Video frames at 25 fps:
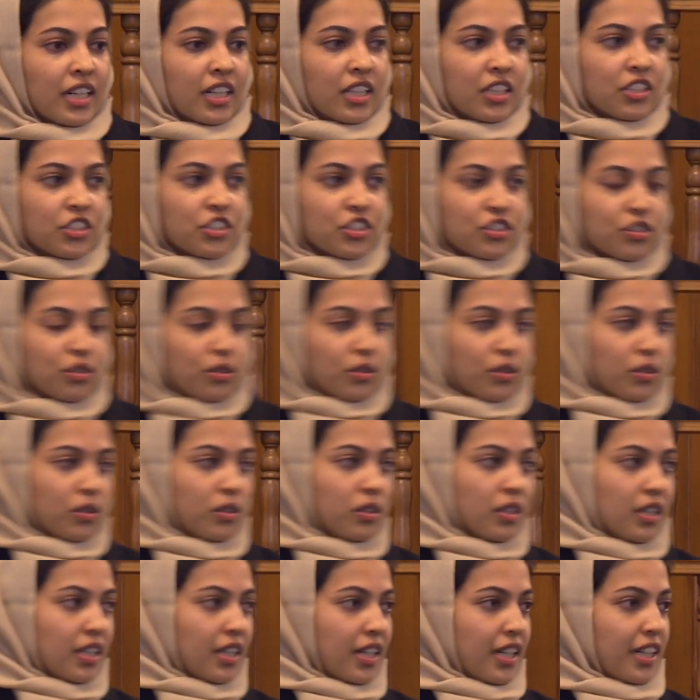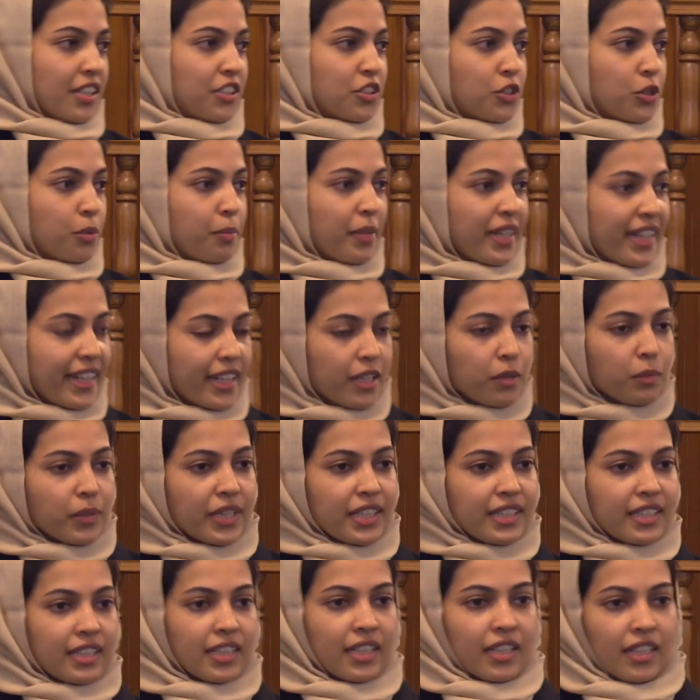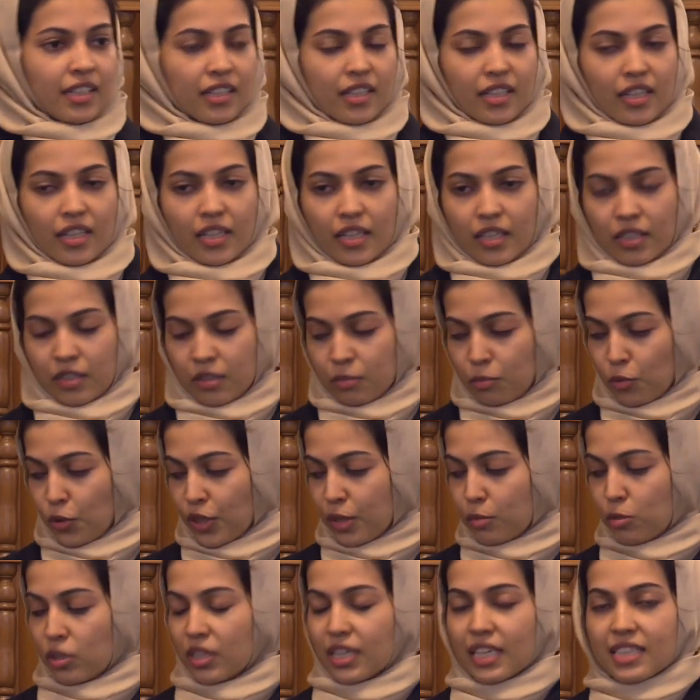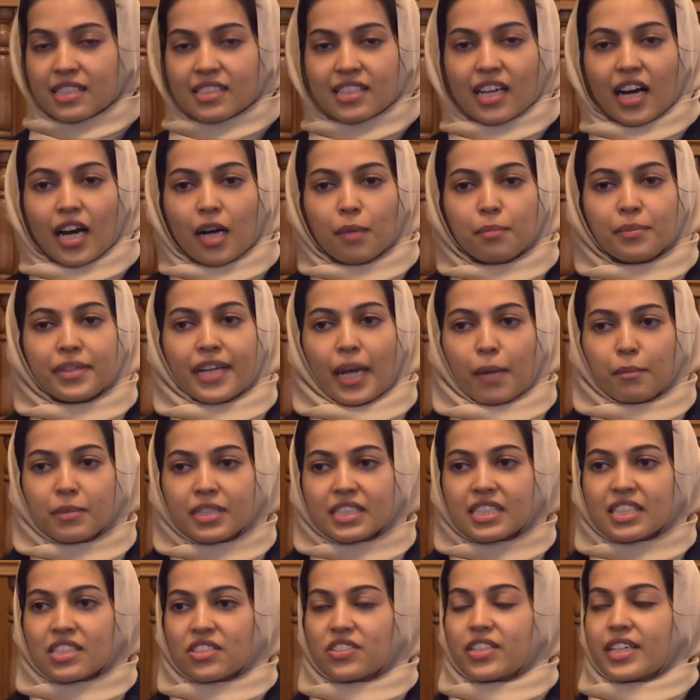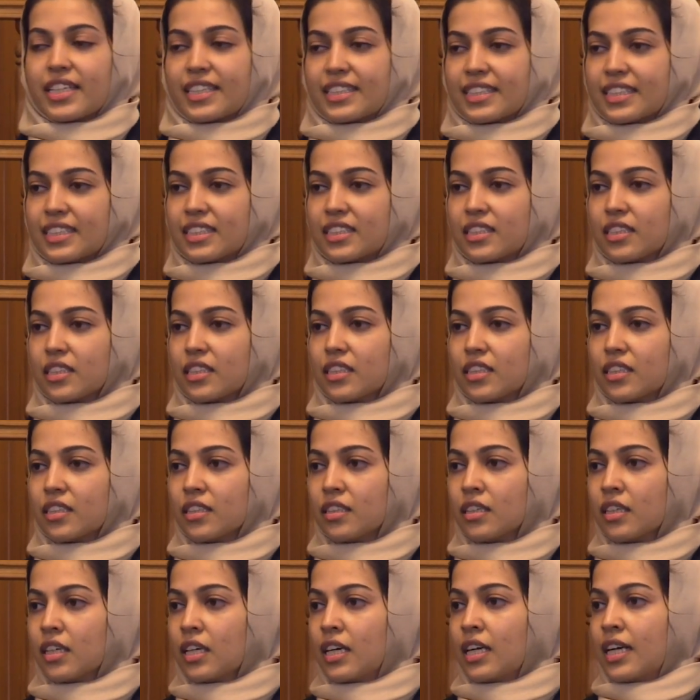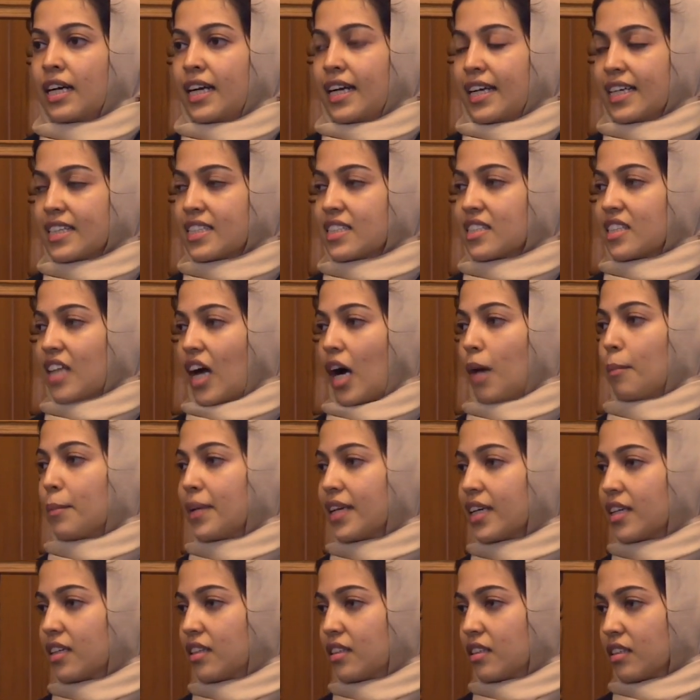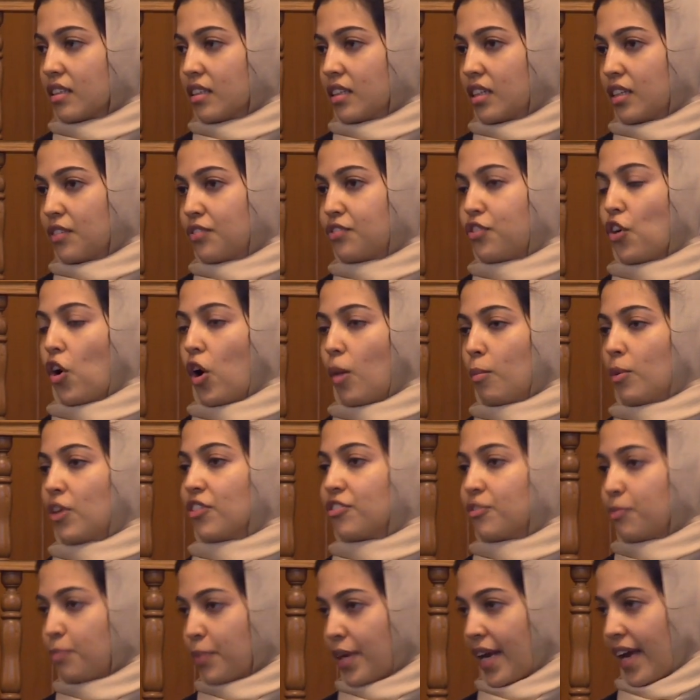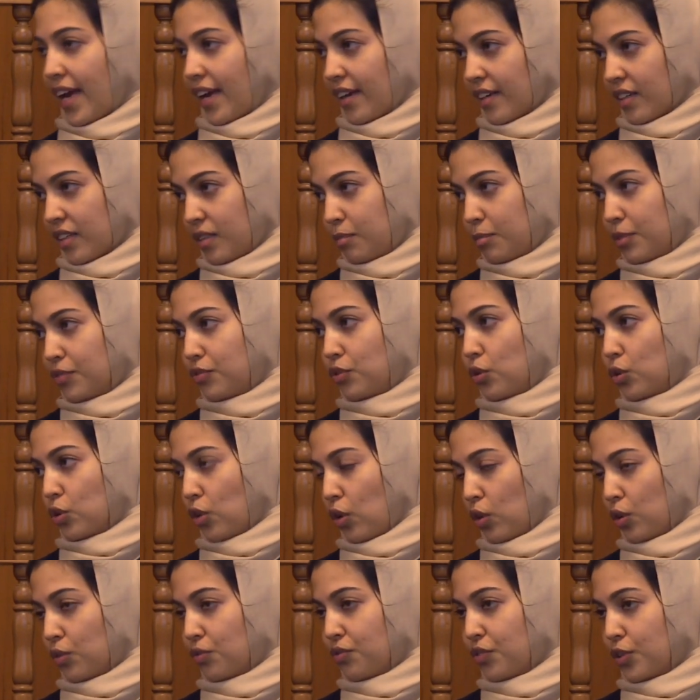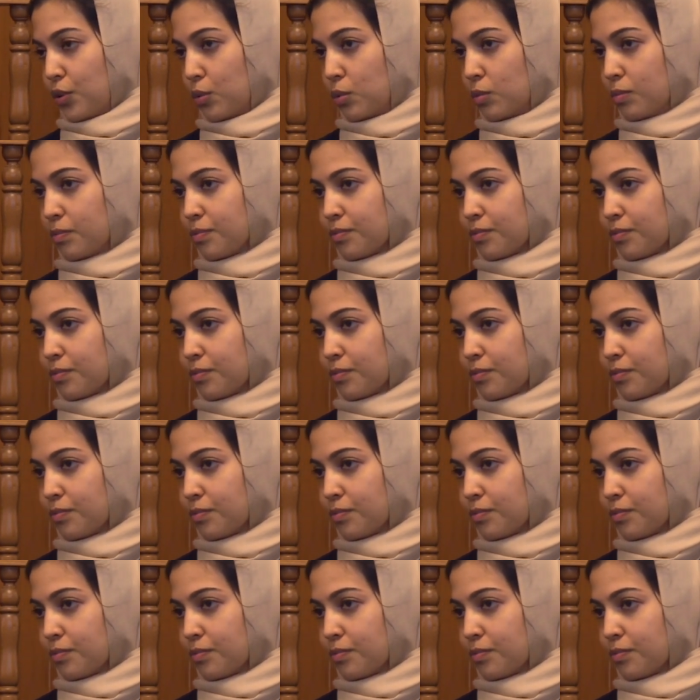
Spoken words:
So to begin with, Muhibullah Saab demonstrated the Islamic form of prayer before all of you.